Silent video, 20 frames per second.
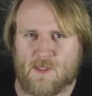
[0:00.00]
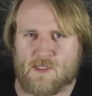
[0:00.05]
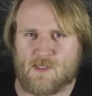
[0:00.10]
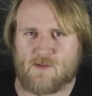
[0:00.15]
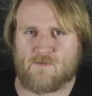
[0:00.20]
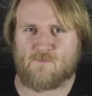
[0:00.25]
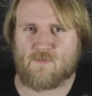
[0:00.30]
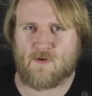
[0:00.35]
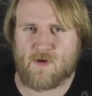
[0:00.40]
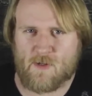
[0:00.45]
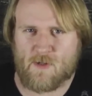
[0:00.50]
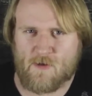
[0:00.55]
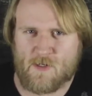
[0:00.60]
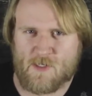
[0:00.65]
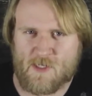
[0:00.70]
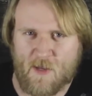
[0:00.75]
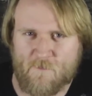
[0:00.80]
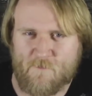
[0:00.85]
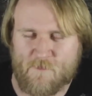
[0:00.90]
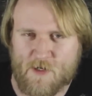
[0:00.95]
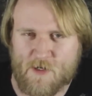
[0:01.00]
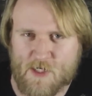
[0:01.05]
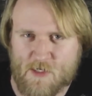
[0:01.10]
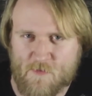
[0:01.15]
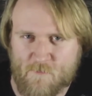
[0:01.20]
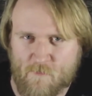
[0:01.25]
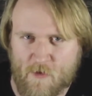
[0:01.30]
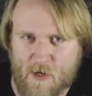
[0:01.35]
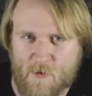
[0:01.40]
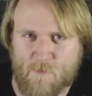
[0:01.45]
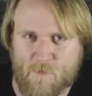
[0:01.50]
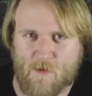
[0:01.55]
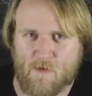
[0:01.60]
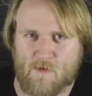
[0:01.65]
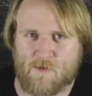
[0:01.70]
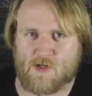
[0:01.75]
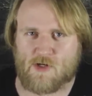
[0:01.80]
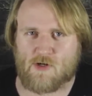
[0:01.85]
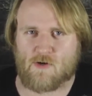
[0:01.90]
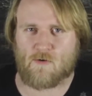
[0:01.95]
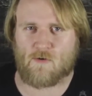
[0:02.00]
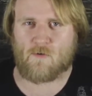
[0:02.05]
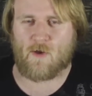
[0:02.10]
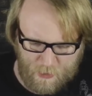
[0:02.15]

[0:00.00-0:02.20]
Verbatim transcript: this pretty good definition of rape culture.